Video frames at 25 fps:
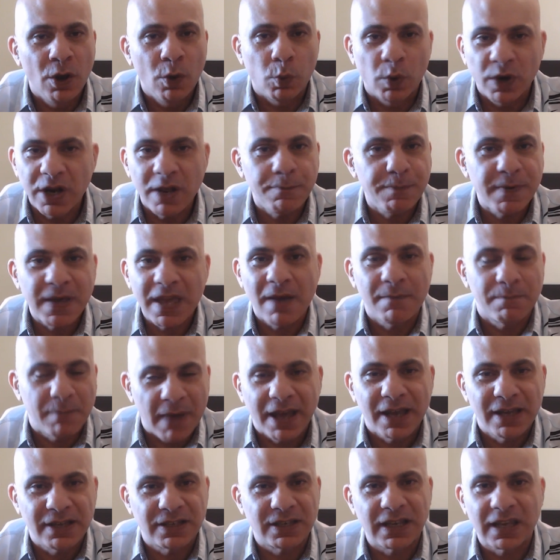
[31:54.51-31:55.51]
Would it be
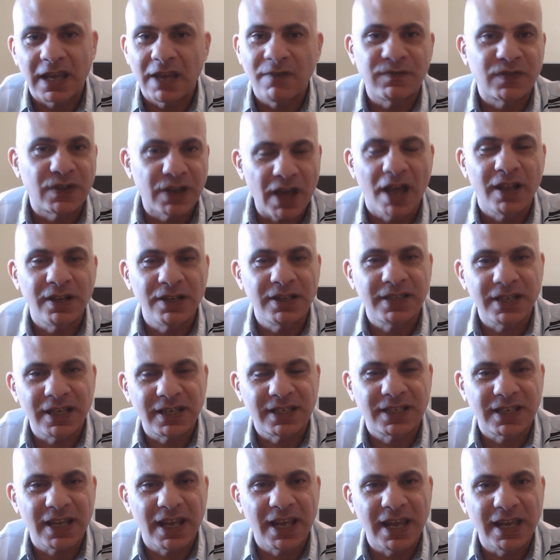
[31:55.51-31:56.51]
amazing if Gunn
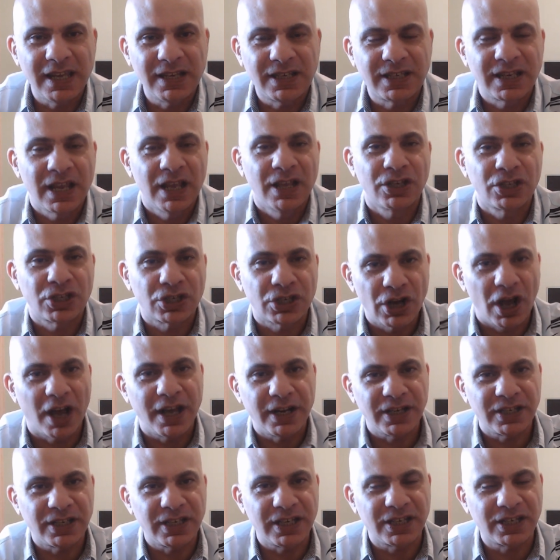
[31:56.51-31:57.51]
succeeds,
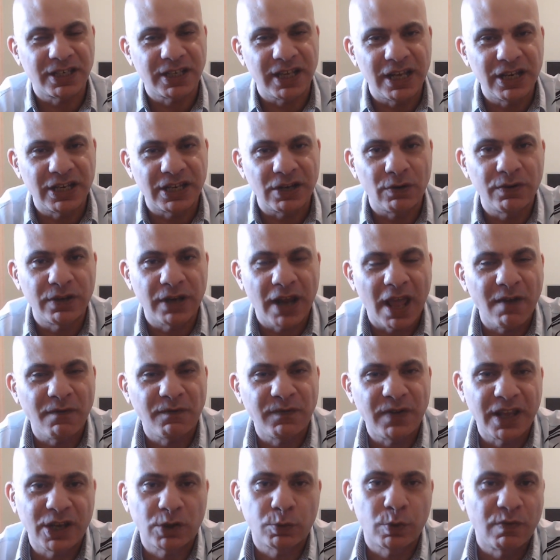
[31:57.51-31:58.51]
Snyder succeeds on
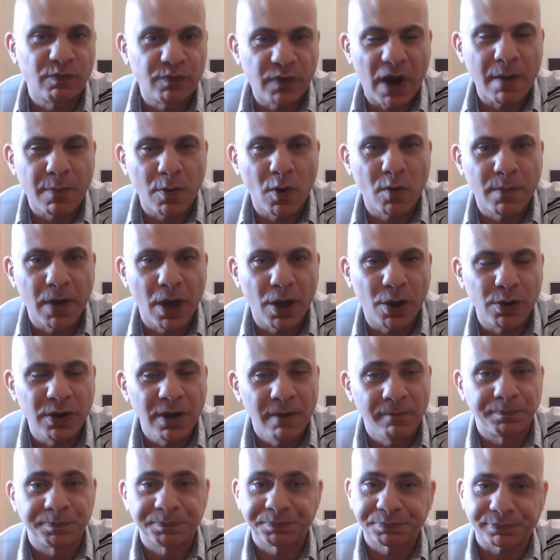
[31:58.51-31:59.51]
Netflix with Rebel
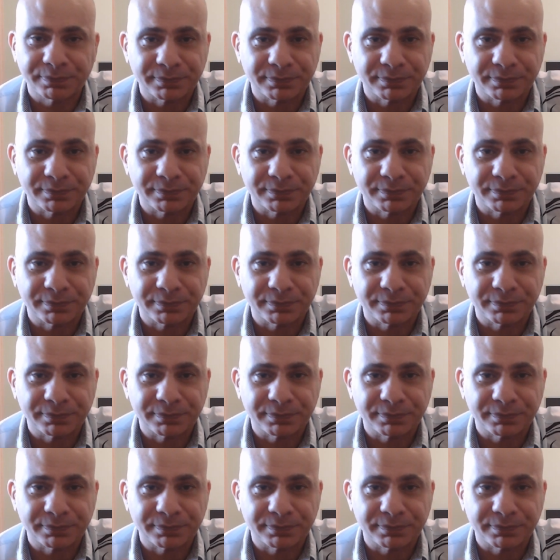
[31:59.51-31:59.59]
Moon,